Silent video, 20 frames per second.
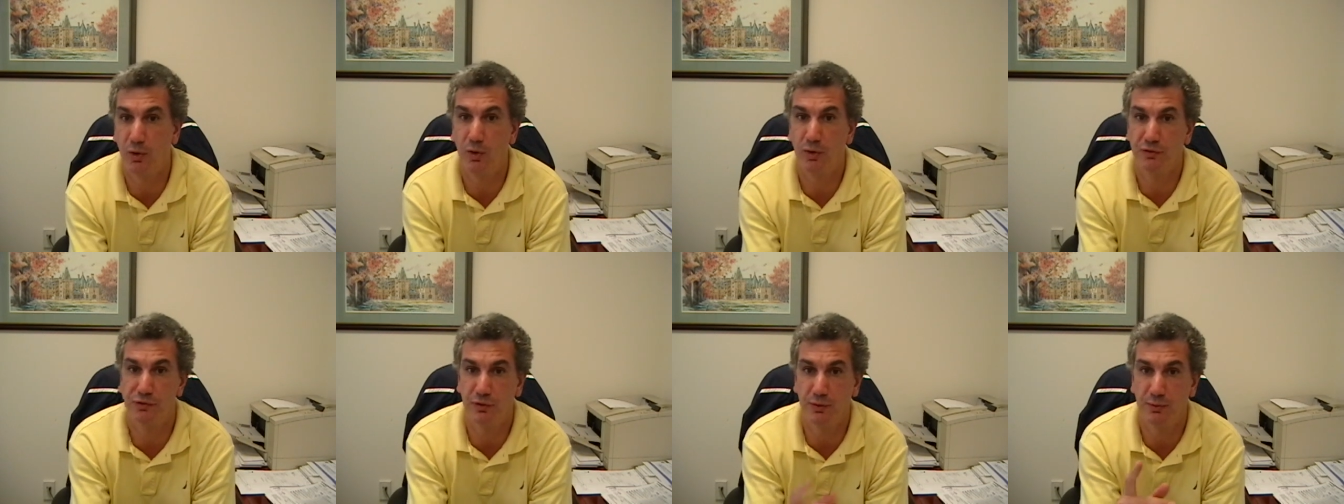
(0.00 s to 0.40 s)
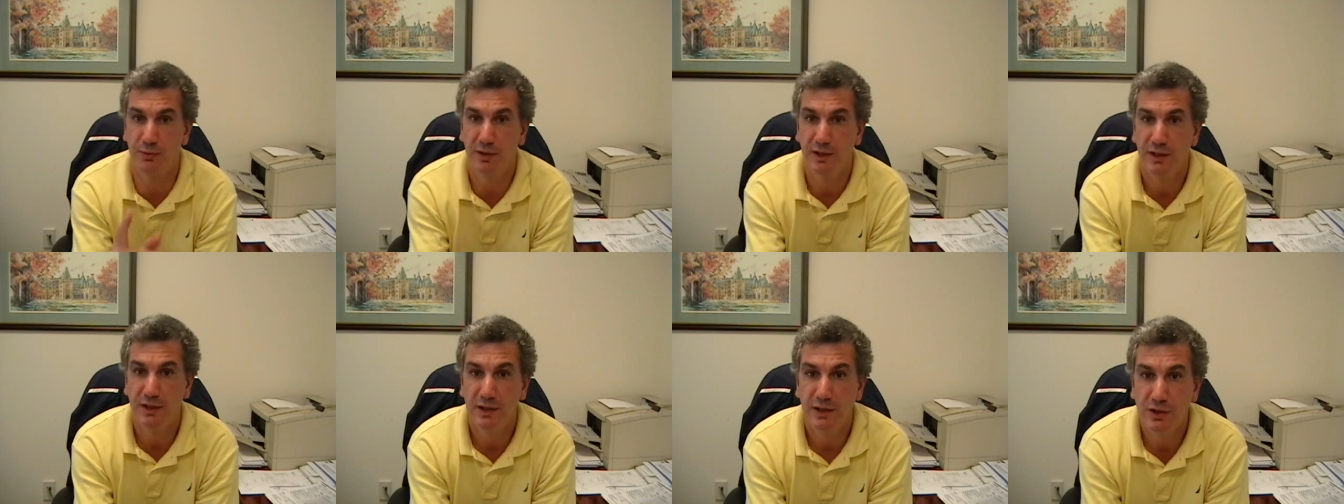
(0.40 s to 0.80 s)
Also,
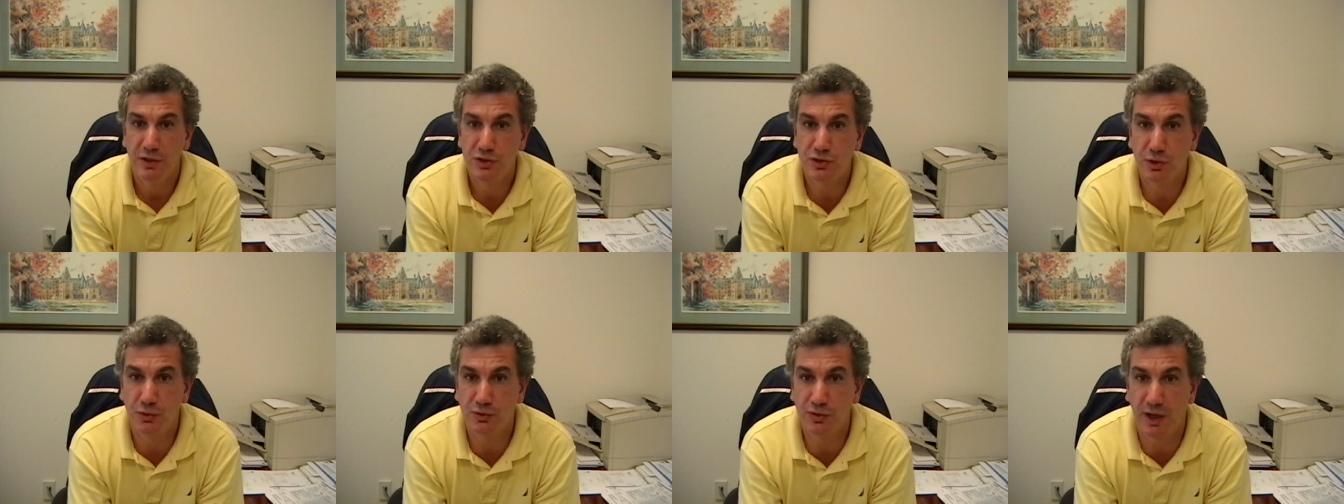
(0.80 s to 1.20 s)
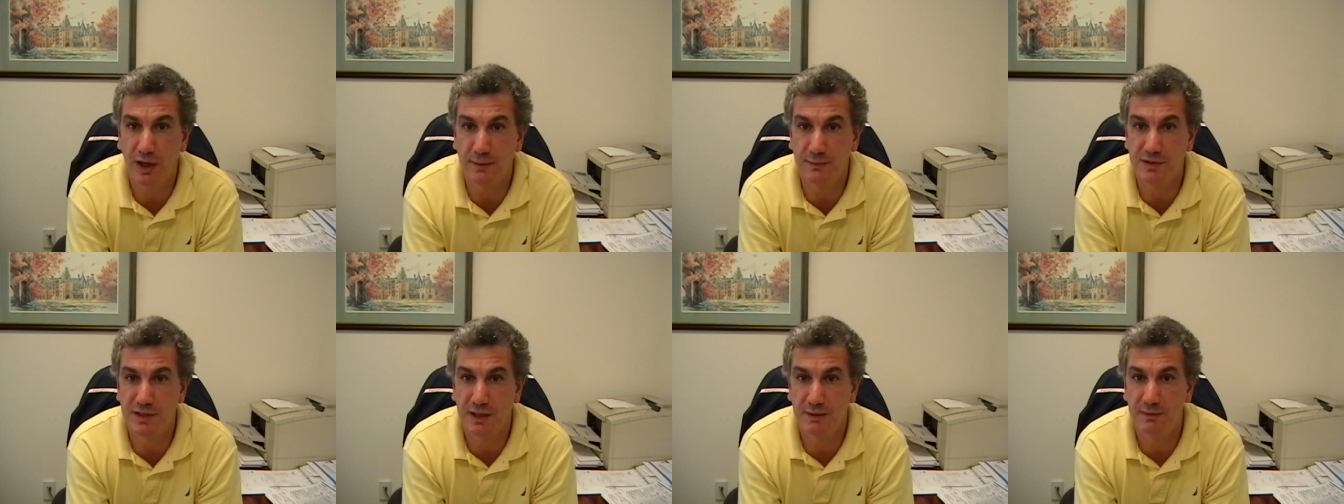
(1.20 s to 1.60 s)

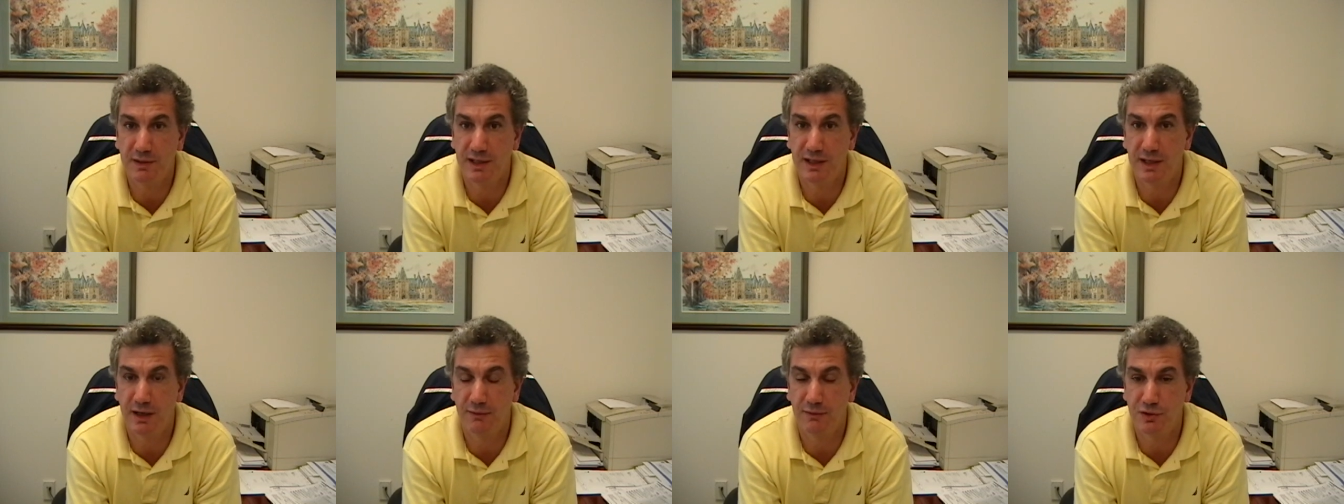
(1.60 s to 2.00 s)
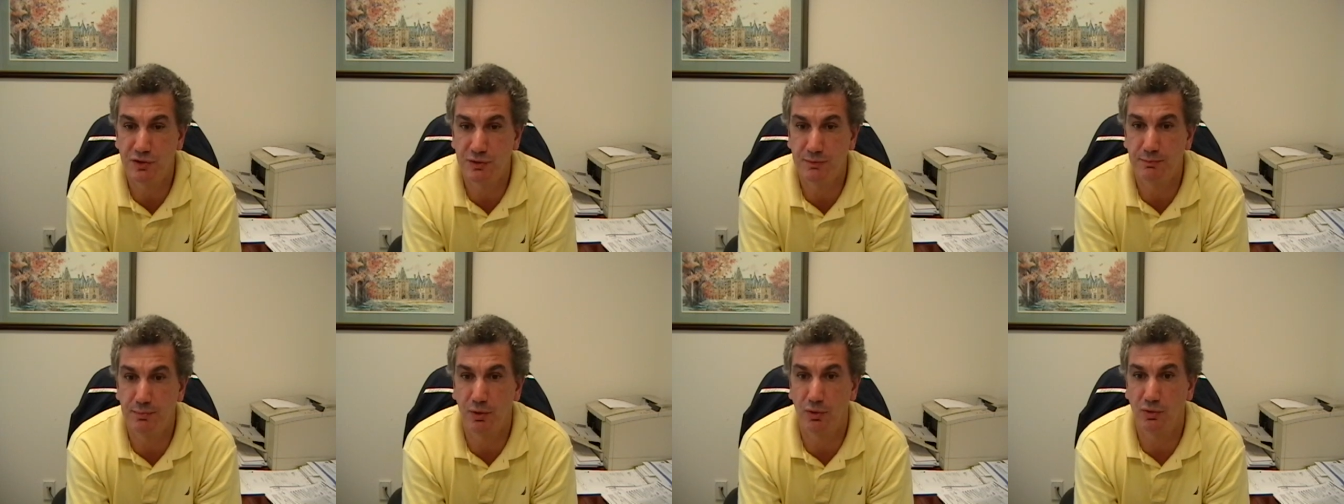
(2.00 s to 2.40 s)
Showtime, same day coverage
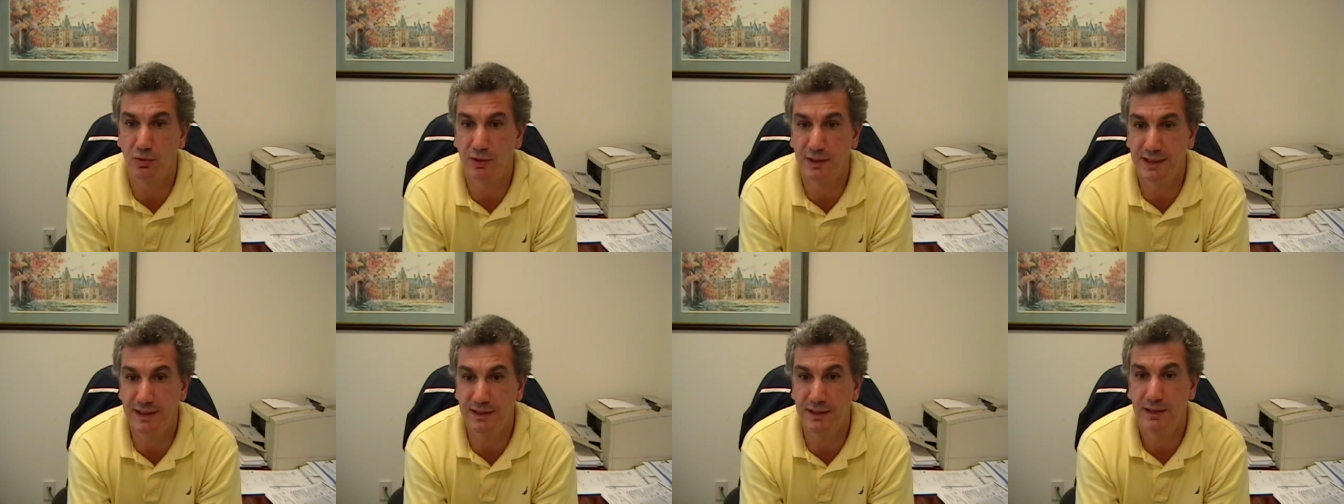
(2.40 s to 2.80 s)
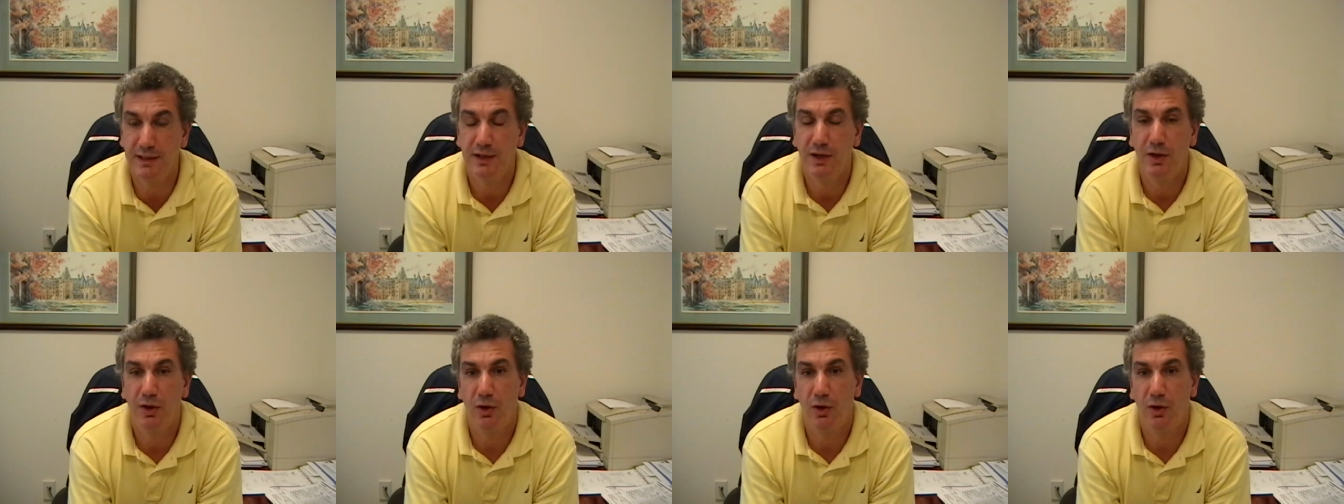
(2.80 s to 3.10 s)
in Berlin.